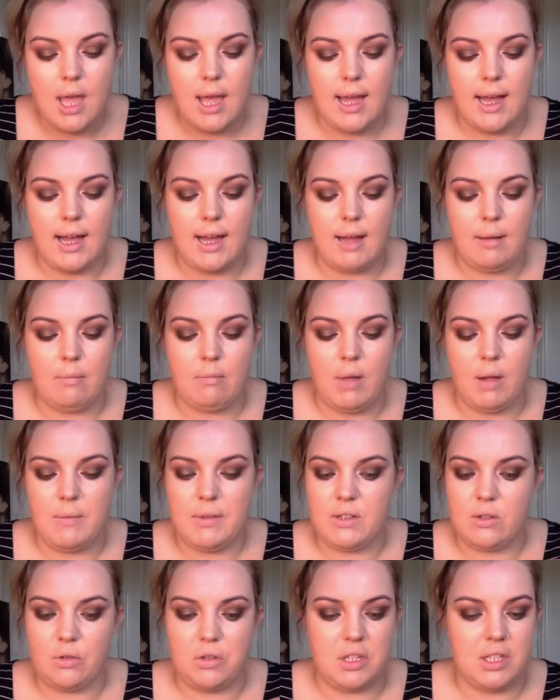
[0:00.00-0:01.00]
I'm
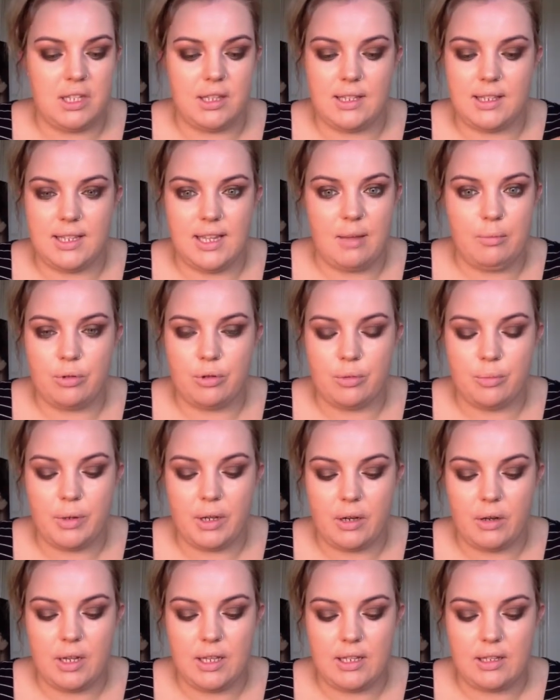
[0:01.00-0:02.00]
still using the sample,
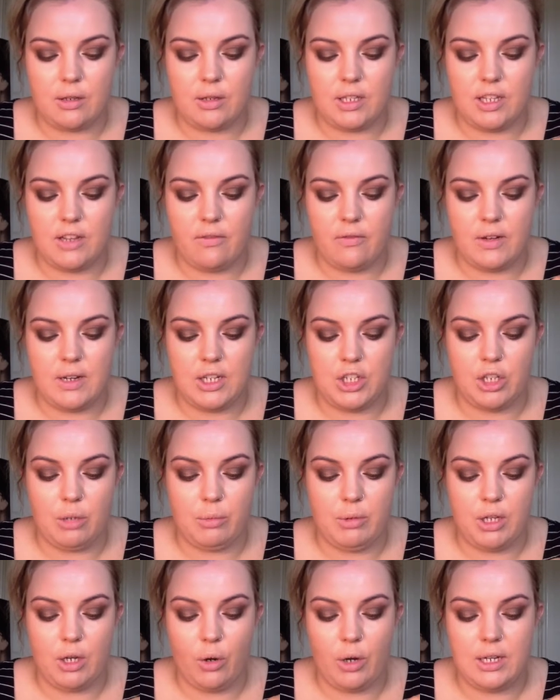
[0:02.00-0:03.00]
but as soon as I finish, I'll
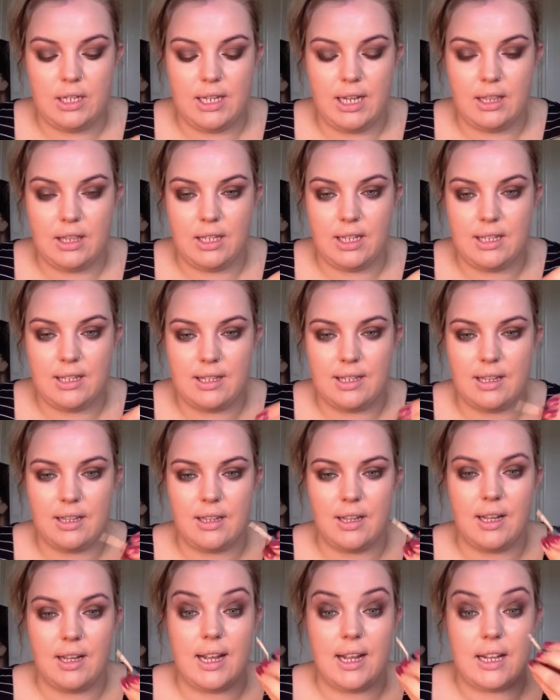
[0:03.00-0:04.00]
be going to get the
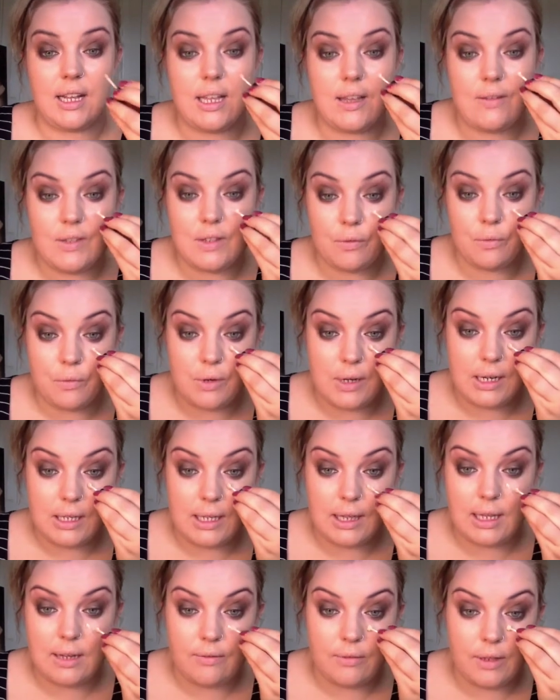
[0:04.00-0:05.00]
concealer. It gives a
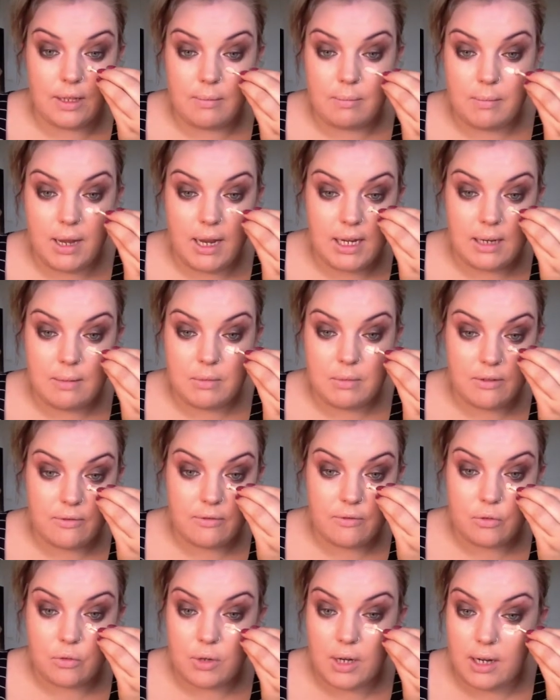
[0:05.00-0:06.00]
really lovely medium to
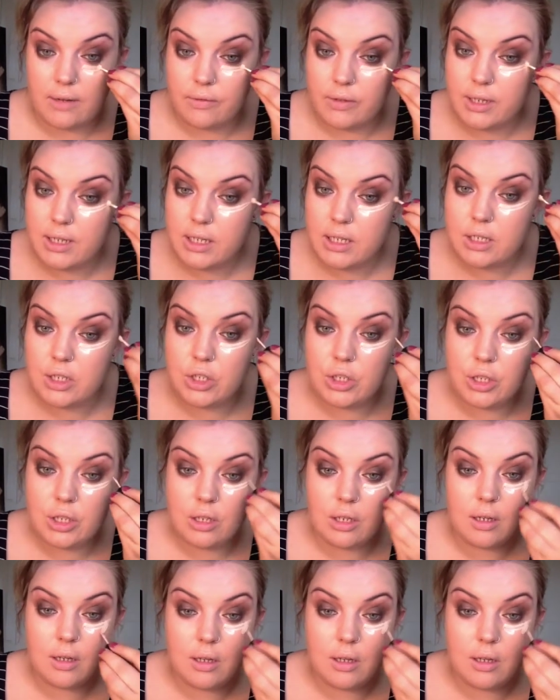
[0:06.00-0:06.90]
full coverage.